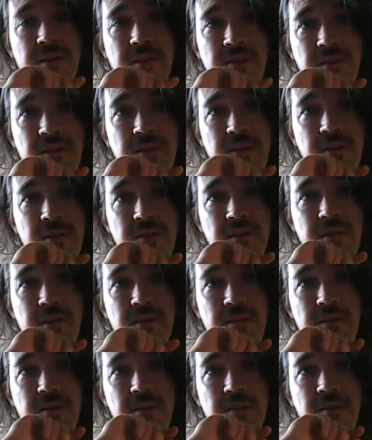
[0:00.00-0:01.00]

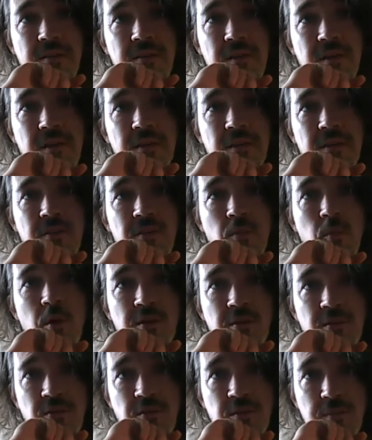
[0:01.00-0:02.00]
the
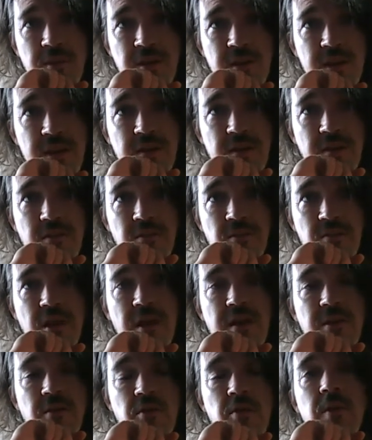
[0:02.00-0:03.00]
ones from the '80s.
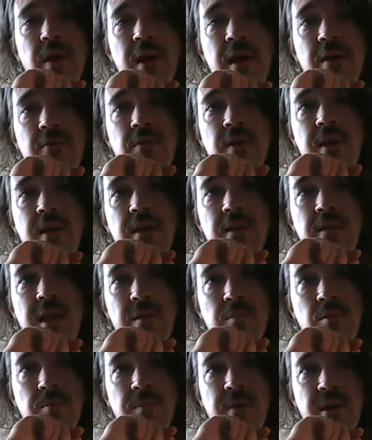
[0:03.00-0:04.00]
I do have a
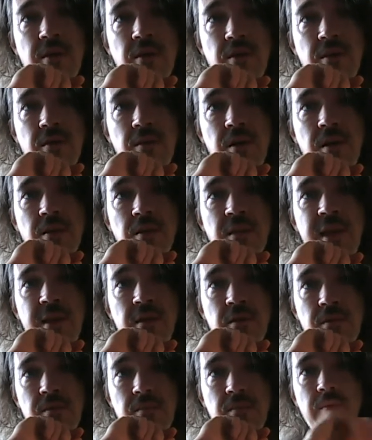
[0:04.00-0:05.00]
label maker, a
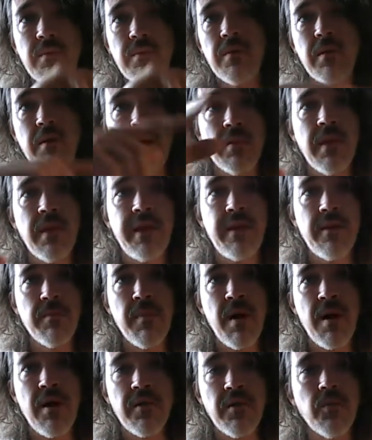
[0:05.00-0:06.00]
later
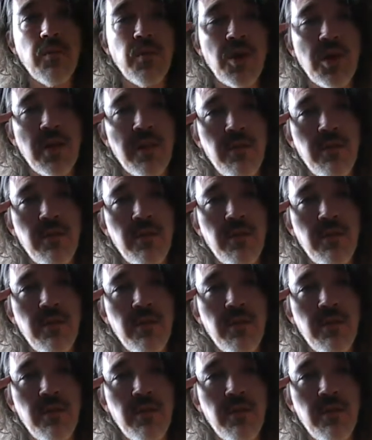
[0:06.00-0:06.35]
model, which I